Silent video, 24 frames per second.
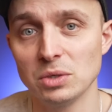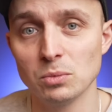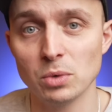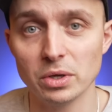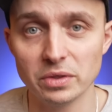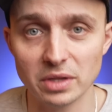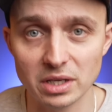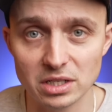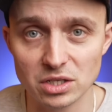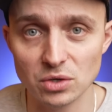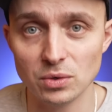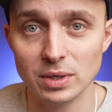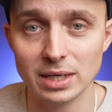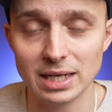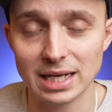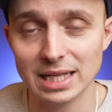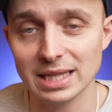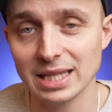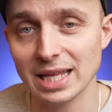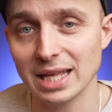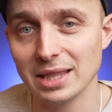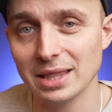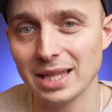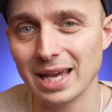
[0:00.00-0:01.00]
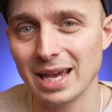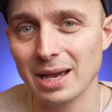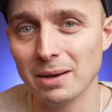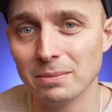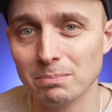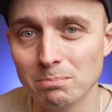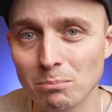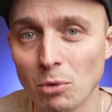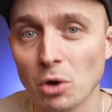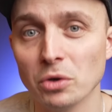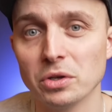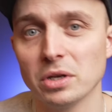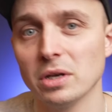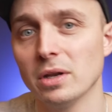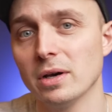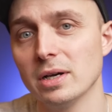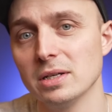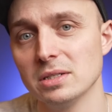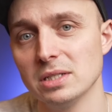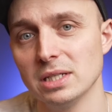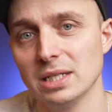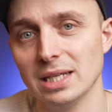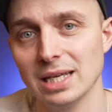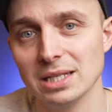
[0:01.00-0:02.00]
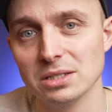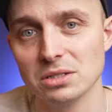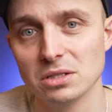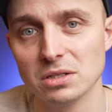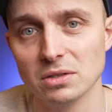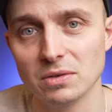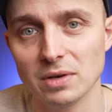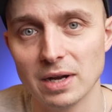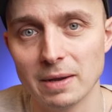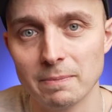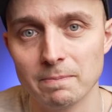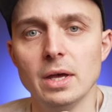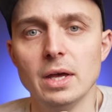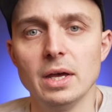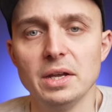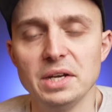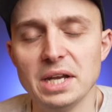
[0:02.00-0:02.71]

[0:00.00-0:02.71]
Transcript: what they're doing and then they are modernizing Instagram.